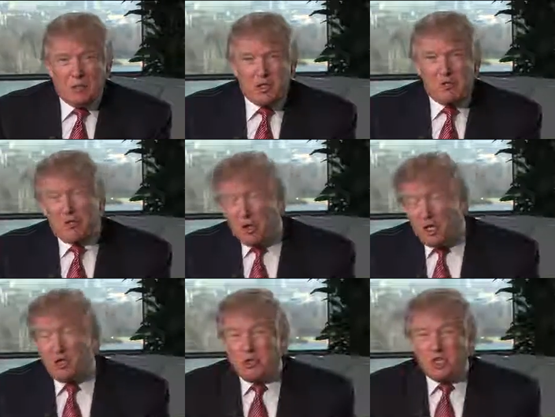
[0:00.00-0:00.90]
it's
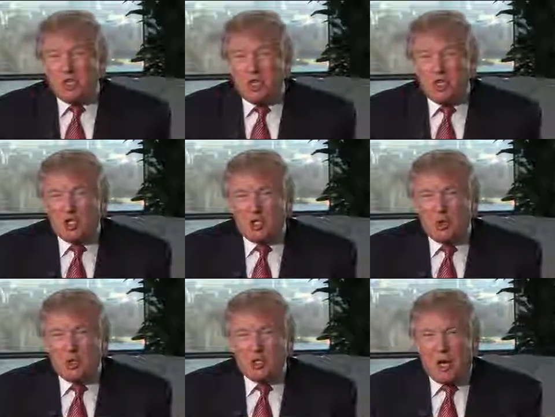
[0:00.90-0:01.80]
very interesting to
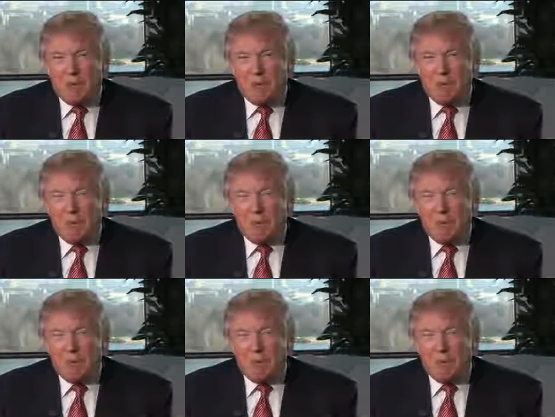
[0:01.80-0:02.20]
see what's happened.